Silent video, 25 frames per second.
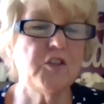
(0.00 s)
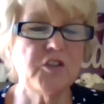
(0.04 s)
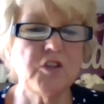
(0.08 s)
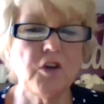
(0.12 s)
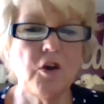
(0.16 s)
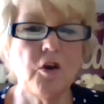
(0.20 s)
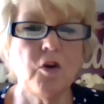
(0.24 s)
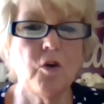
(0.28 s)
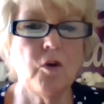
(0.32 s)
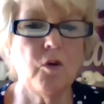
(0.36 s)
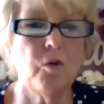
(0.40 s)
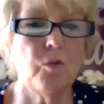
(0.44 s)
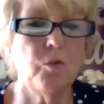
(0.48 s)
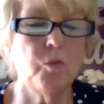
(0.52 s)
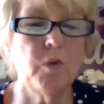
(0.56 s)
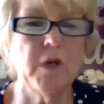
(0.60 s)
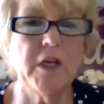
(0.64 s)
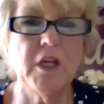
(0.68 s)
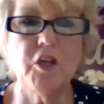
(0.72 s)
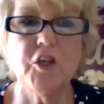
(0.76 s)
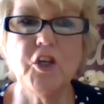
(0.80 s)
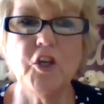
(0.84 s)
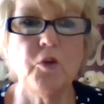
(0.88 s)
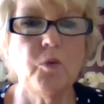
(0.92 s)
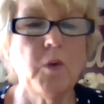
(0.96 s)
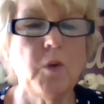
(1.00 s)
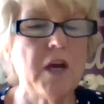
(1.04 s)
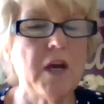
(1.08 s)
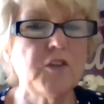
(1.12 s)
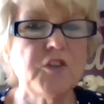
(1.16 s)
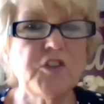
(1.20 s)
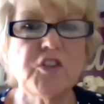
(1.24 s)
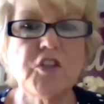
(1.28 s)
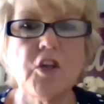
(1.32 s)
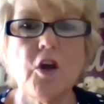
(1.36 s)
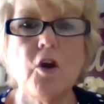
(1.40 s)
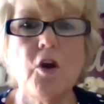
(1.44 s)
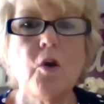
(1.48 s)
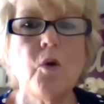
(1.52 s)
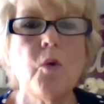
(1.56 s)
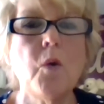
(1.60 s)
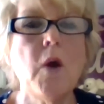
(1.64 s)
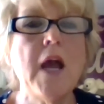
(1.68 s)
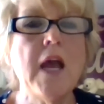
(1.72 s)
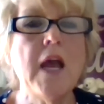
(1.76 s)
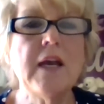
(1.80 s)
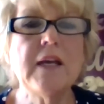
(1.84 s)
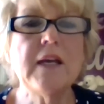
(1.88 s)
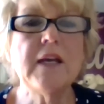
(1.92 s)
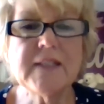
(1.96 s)
so, Will, you are so
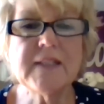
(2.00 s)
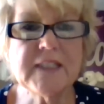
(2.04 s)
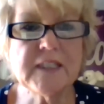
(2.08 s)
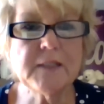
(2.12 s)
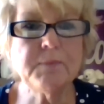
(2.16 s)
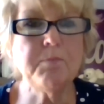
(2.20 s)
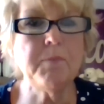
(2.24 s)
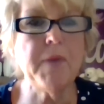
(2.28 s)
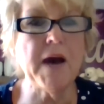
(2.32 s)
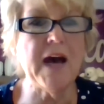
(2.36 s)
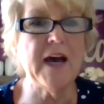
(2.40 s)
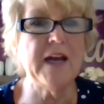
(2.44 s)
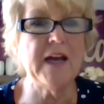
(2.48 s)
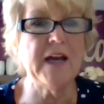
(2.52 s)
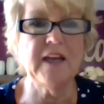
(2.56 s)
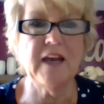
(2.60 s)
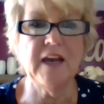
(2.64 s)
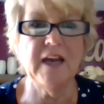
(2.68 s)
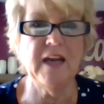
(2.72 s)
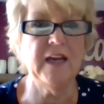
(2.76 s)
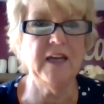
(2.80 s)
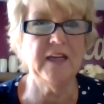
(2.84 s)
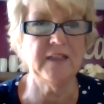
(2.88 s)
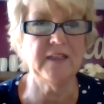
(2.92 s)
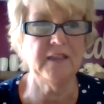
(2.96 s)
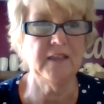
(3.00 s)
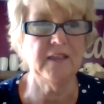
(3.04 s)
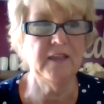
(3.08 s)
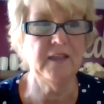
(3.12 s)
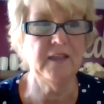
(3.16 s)
spot on,